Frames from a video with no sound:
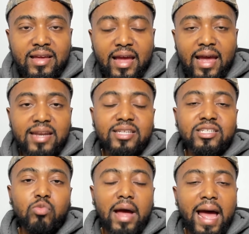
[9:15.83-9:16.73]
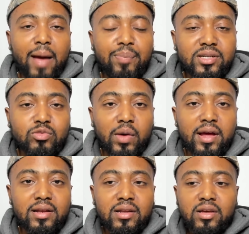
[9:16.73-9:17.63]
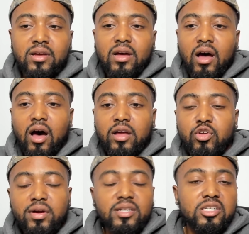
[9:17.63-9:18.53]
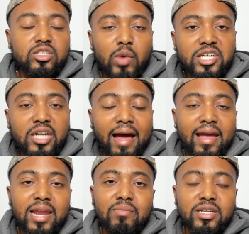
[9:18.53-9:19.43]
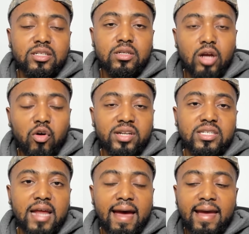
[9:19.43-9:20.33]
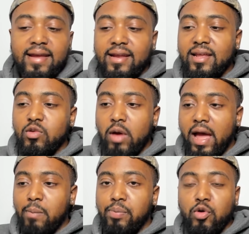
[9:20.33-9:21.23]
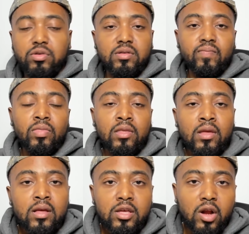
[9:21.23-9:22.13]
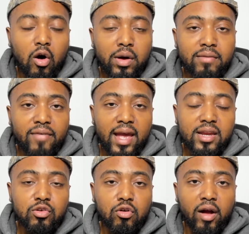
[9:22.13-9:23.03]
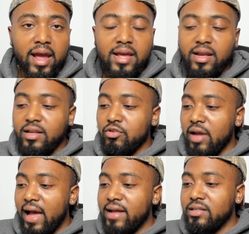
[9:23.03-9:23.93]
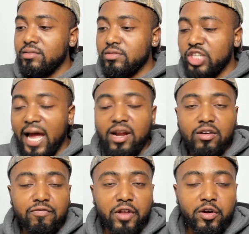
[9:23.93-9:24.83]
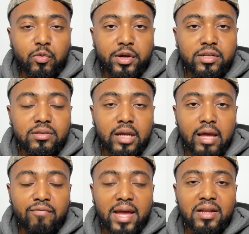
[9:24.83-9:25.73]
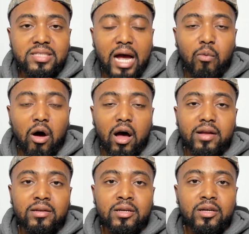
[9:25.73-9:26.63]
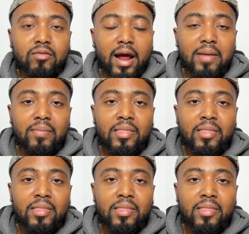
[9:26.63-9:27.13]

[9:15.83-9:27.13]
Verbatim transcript: And this is what happens when you're in this situation. Our enemies notice that, and then you have Putin, you know, invade Ukraine, and you got China flirting with invading Taiwan, right?